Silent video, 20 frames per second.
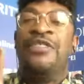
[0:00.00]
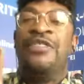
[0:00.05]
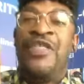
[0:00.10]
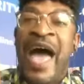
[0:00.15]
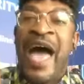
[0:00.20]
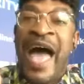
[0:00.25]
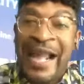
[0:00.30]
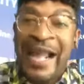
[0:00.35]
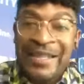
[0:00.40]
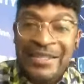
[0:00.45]

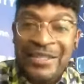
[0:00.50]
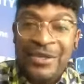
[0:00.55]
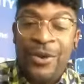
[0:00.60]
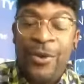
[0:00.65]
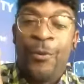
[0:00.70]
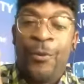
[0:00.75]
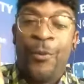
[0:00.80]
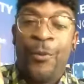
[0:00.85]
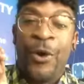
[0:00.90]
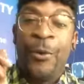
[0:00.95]
that
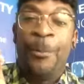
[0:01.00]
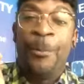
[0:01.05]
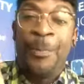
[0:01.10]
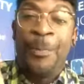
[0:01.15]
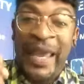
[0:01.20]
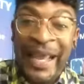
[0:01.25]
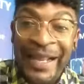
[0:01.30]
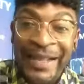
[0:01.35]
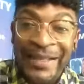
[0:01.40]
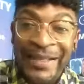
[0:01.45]
will
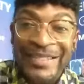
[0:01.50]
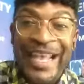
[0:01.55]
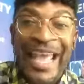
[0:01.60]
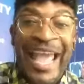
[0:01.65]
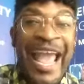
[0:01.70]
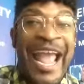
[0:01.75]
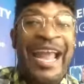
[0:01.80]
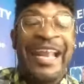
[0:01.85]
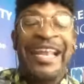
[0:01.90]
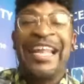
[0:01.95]
beat
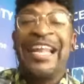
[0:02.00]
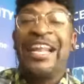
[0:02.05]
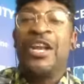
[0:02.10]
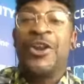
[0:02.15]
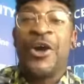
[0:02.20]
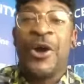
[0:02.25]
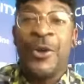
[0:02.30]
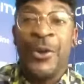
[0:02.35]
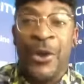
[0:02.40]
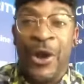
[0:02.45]
any
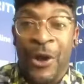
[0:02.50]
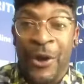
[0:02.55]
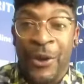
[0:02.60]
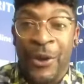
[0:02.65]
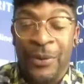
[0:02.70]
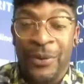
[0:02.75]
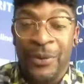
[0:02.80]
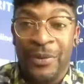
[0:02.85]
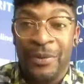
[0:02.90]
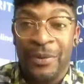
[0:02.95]

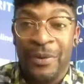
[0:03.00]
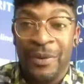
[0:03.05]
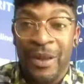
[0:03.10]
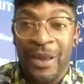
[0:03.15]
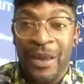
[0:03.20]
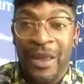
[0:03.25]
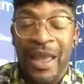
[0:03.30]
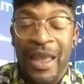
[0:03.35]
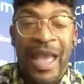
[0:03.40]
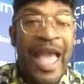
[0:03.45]
logo,
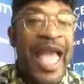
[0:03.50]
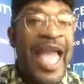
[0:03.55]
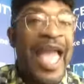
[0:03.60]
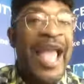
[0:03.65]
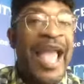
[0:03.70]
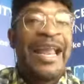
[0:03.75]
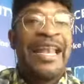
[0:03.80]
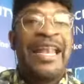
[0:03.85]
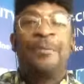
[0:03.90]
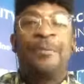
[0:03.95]

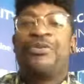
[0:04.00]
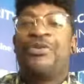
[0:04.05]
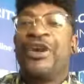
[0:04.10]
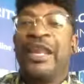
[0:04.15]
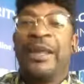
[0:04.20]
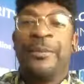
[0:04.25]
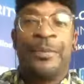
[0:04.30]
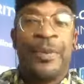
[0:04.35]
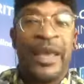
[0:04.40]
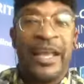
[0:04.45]
any
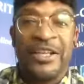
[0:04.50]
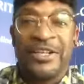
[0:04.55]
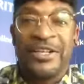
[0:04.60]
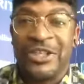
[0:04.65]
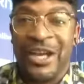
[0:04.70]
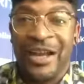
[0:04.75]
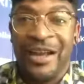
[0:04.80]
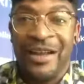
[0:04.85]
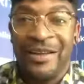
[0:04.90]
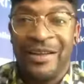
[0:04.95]
pretty
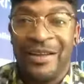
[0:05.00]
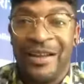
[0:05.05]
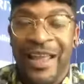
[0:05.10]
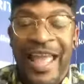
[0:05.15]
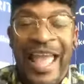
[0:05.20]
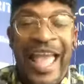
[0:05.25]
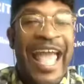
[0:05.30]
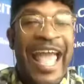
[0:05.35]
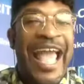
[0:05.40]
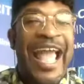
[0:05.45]
picture,
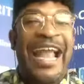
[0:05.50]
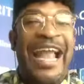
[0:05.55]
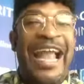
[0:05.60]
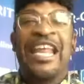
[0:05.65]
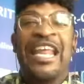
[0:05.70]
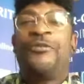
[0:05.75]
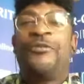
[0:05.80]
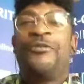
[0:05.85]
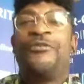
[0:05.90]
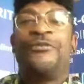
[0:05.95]

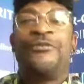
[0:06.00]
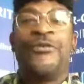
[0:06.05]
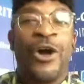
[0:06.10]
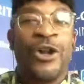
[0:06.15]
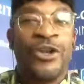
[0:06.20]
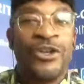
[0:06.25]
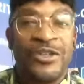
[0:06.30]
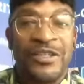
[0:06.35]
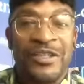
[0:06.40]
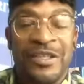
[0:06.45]
any
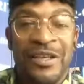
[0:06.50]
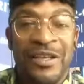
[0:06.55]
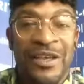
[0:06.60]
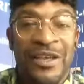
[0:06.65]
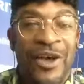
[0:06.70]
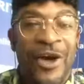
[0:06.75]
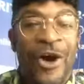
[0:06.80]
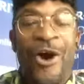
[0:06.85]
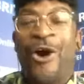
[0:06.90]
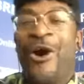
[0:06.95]
font,
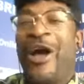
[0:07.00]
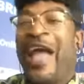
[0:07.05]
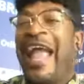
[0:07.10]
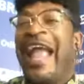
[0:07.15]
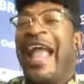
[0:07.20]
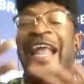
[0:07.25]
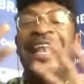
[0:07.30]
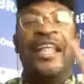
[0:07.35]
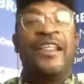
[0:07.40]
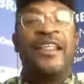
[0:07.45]
or
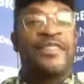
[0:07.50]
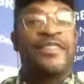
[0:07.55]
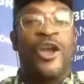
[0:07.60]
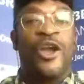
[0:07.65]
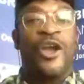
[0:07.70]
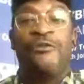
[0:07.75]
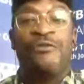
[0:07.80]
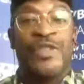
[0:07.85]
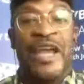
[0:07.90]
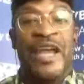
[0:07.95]
anything
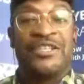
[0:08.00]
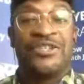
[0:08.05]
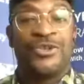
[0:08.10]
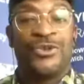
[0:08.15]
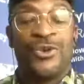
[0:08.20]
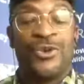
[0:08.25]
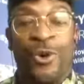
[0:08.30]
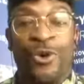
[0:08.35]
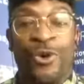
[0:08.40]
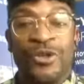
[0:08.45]
of that
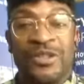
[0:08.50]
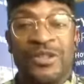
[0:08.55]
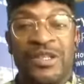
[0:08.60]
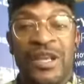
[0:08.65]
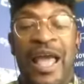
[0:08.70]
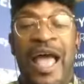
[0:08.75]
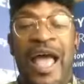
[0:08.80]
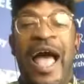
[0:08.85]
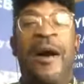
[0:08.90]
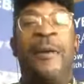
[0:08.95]
sort
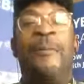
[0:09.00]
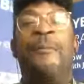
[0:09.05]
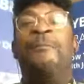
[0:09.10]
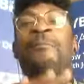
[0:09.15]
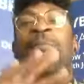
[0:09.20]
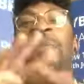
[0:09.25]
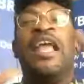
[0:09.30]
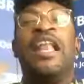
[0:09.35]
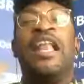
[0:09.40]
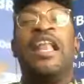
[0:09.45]
a
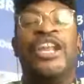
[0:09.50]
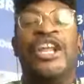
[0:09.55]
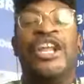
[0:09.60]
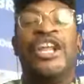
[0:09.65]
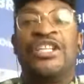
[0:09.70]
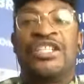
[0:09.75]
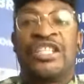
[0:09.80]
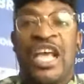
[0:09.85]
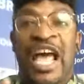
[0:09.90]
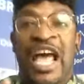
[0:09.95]

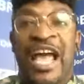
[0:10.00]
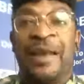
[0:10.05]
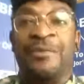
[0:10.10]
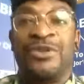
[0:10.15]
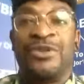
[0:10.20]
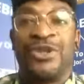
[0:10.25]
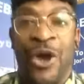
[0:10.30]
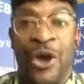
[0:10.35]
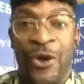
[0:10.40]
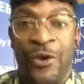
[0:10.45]
million
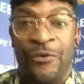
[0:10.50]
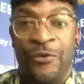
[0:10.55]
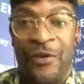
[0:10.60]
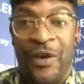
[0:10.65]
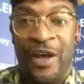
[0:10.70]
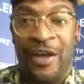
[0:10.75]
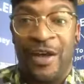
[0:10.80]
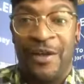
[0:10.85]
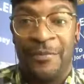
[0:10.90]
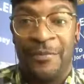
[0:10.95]
times over.